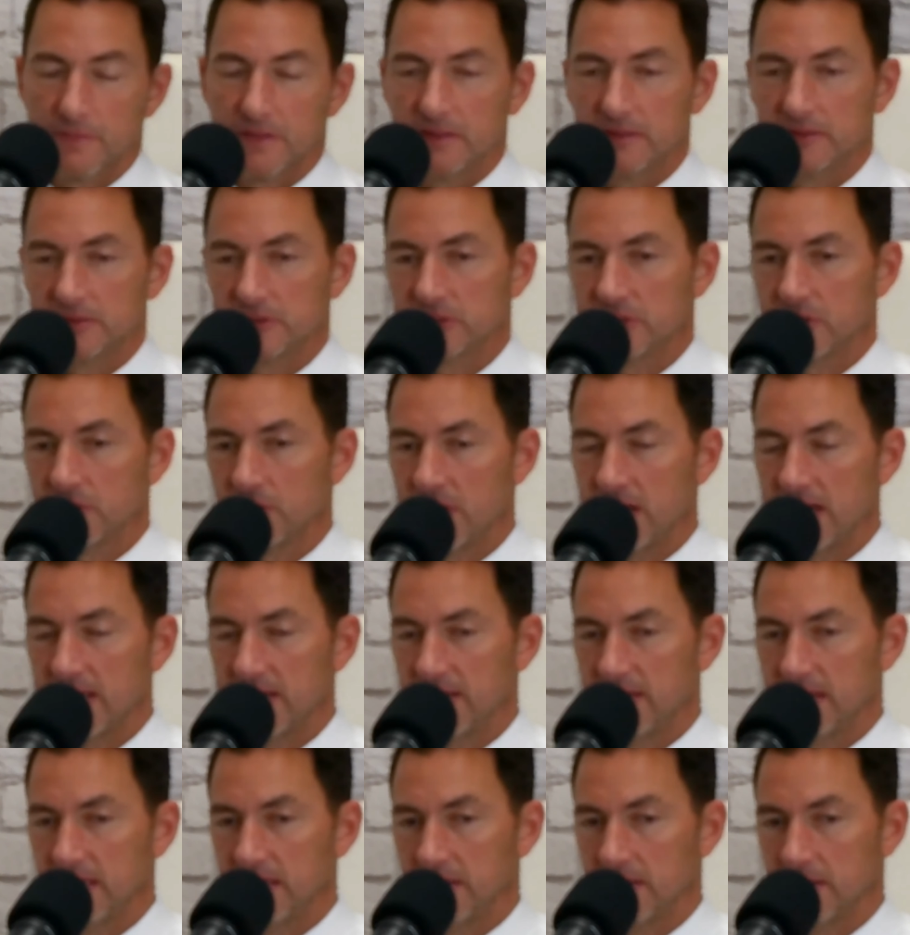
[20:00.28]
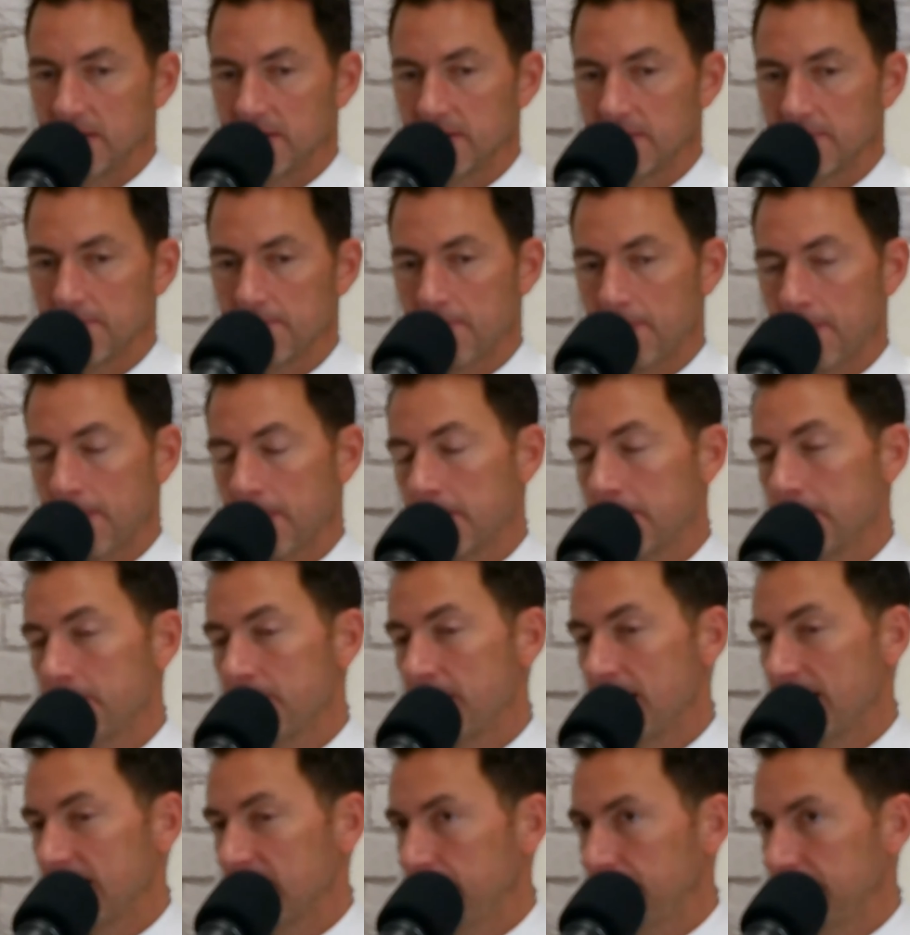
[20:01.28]
So I think
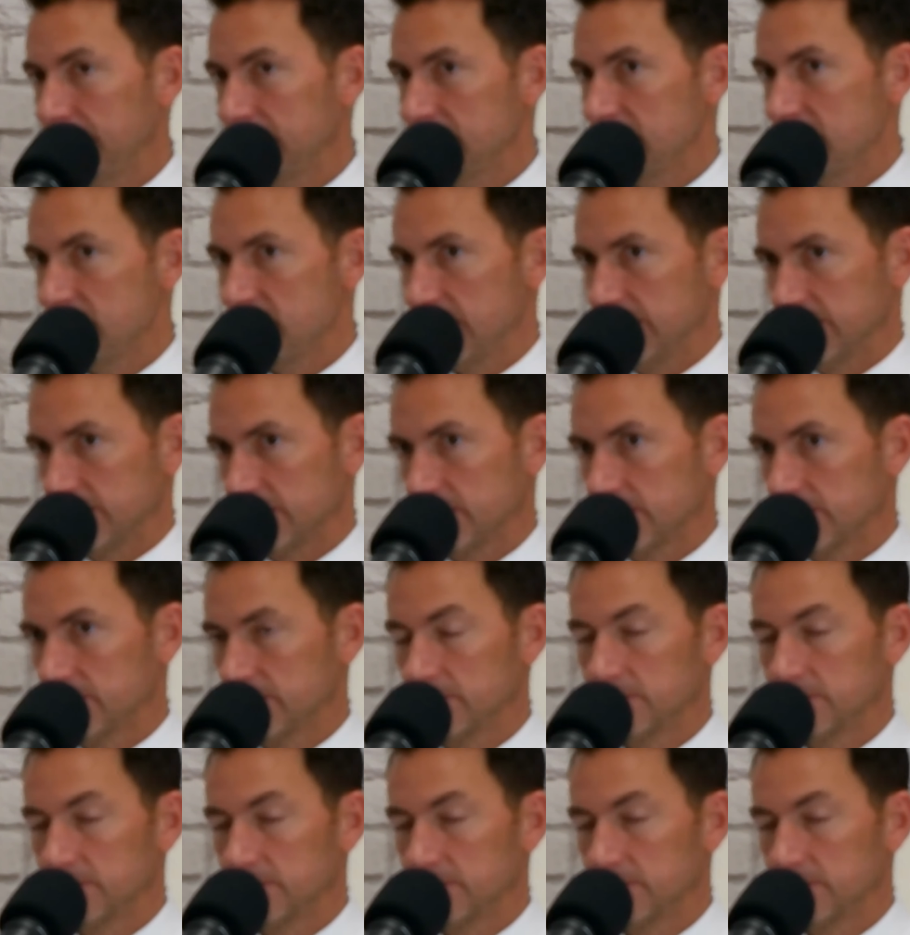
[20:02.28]
my opinion is